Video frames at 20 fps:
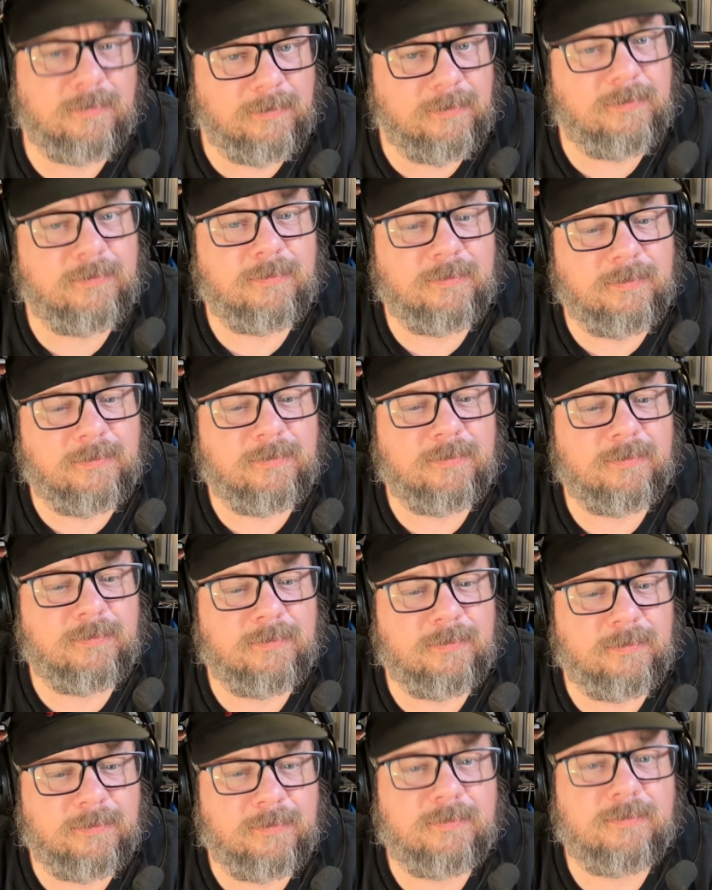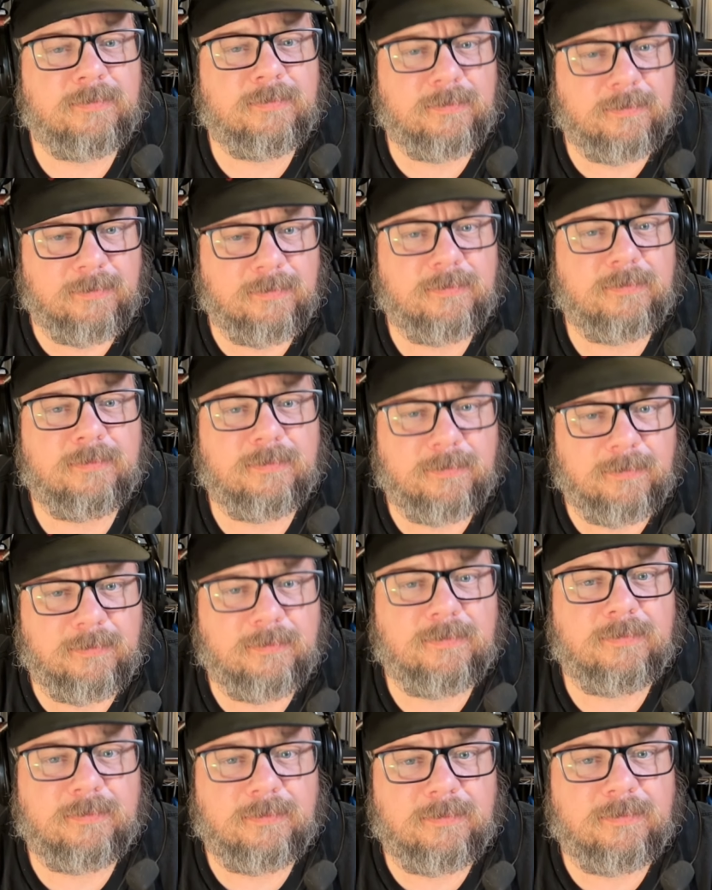I told the guy before you, I have a
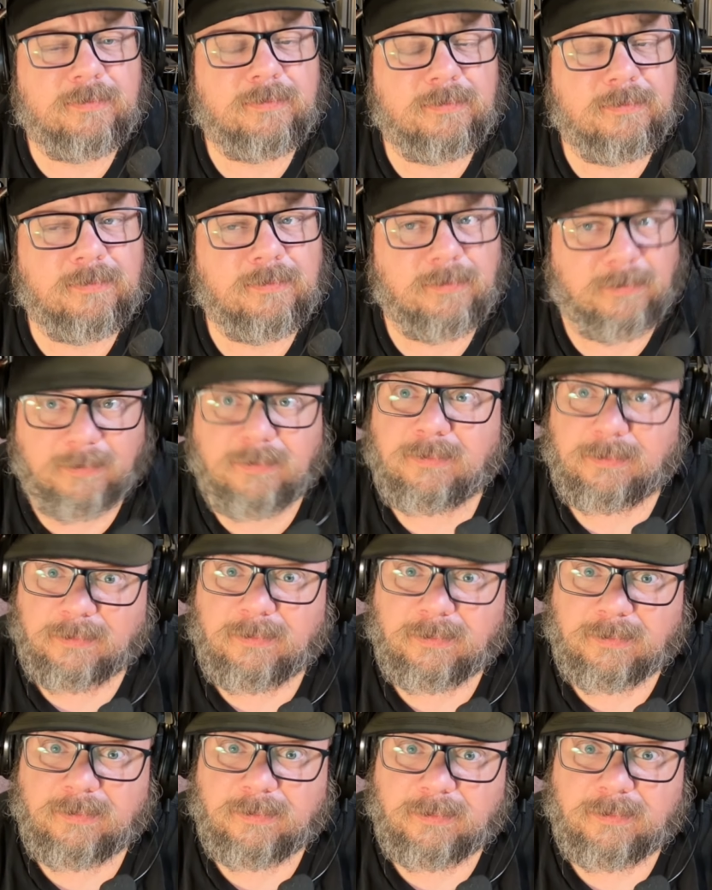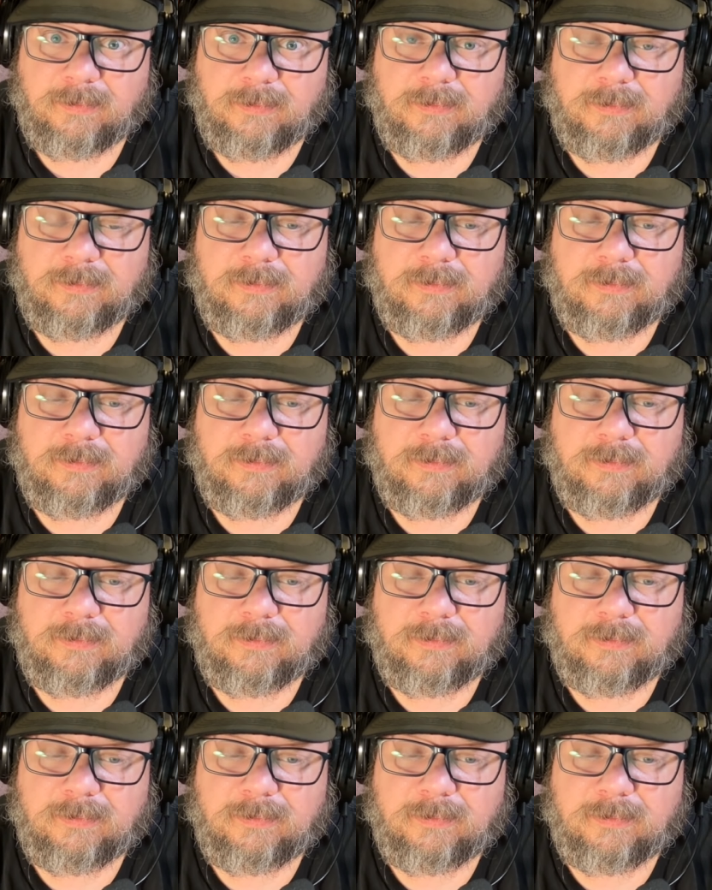plan on the marketplace.